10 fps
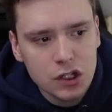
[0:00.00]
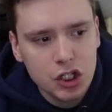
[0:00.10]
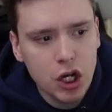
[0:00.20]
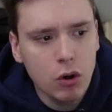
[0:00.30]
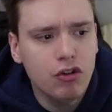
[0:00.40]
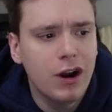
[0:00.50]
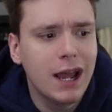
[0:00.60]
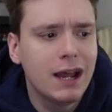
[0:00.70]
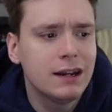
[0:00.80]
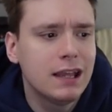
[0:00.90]
Joe
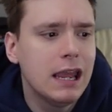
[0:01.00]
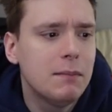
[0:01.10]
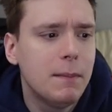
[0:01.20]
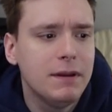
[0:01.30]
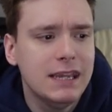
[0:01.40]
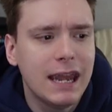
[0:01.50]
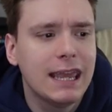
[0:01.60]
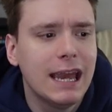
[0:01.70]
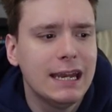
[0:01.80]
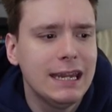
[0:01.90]
Tryon came up yet
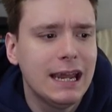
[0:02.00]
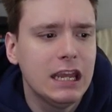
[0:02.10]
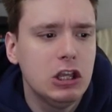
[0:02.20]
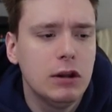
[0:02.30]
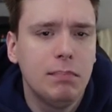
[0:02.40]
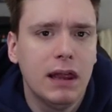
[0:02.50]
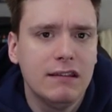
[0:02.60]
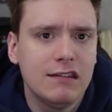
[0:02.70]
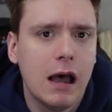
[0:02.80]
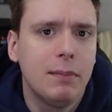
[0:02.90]
again. He had a good play
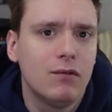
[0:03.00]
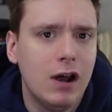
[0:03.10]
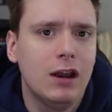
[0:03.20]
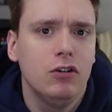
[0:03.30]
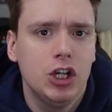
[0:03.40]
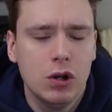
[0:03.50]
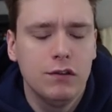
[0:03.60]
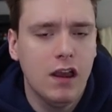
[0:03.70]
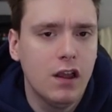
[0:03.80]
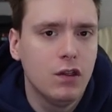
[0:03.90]
stopping Ronald
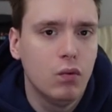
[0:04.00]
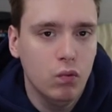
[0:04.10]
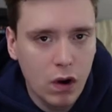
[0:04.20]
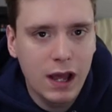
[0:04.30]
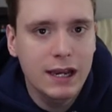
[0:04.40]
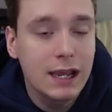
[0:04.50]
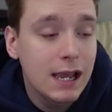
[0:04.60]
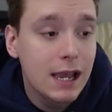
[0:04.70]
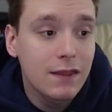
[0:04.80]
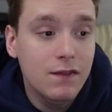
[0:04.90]
Jones on the run.
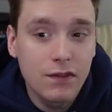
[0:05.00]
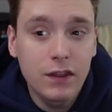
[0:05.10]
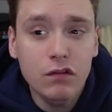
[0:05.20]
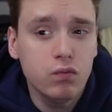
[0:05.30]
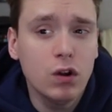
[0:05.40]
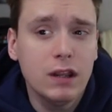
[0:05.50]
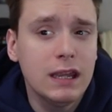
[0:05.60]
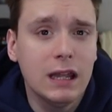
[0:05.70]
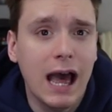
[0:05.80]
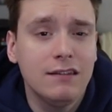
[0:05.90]
This rookie
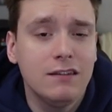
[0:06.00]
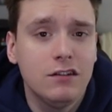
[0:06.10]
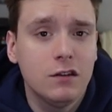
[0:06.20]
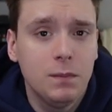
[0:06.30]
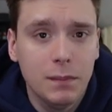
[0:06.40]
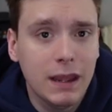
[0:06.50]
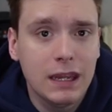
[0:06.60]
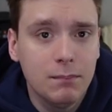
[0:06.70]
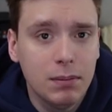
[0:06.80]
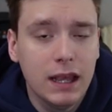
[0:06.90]
class has just been
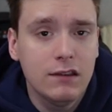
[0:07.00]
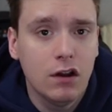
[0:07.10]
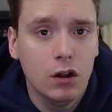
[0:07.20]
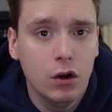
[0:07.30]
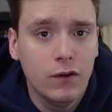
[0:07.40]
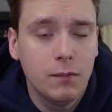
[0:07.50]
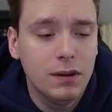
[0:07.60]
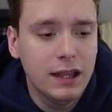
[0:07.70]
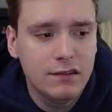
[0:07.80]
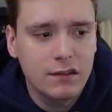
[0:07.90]
making plays all over the
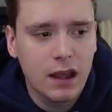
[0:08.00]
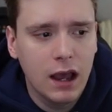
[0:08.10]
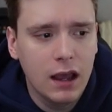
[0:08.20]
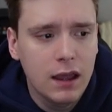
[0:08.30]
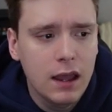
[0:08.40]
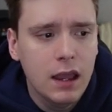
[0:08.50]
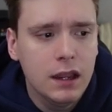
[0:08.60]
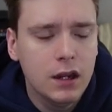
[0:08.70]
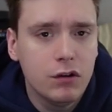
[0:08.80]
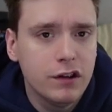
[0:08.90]
place.
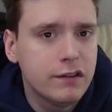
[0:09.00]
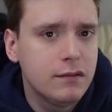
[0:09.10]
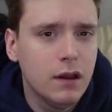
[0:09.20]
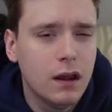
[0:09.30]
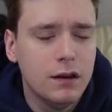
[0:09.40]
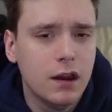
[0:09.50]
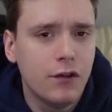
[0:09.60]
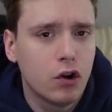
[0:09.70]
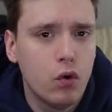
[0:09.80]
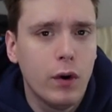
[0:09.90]
You know, just
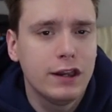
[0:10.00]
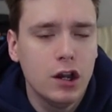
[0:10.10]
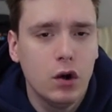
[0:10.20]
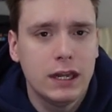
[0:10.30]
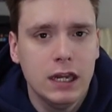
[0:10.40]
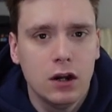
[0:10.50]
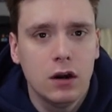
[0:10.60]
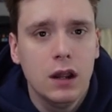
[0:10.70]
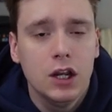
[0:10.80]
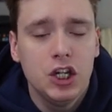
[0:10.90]
another quick note
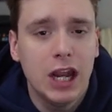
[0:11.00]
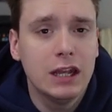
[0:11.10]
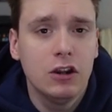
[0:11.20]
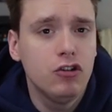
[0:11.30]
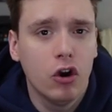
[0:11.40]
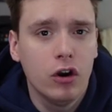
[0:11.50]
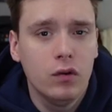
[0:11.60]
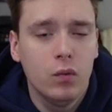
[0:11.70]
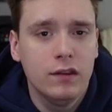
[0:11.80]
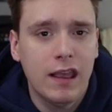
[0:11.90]
here. Jalen
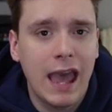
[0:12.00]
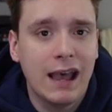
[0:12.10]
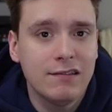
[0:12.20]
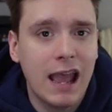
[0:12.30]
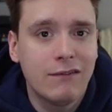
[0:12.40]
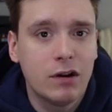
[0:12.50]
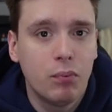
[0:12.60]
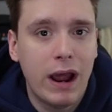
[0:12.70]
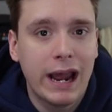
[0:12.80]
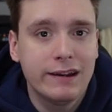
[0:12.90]
Darden was asked after
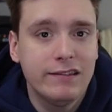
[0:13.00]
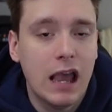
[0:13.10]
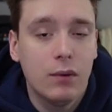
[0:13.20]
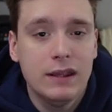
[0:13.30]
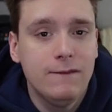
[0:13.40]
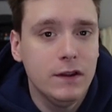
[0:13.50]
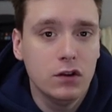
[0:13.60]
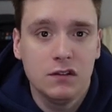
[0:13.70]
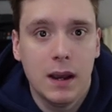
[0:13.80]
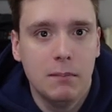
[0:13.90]
practice how he
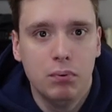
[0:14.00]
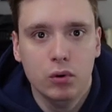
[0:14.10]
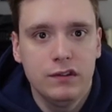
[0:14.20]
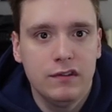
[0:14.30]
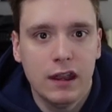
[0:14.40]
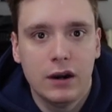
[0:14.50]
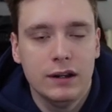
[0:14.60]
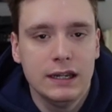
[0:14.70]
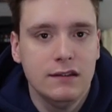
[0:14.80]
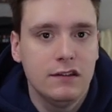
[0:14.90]
feels about Bruce
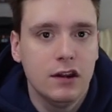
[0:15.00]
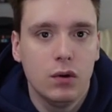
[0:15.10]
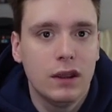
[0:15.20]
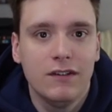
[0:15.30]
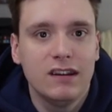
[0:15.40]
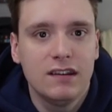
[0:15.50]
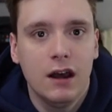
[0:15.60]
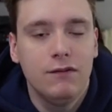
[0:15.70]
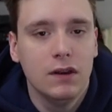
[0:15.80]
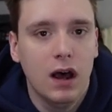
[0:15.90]
Arians, you know, giving
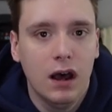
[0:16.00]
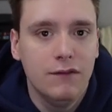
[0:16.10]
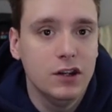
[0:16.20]
tough love.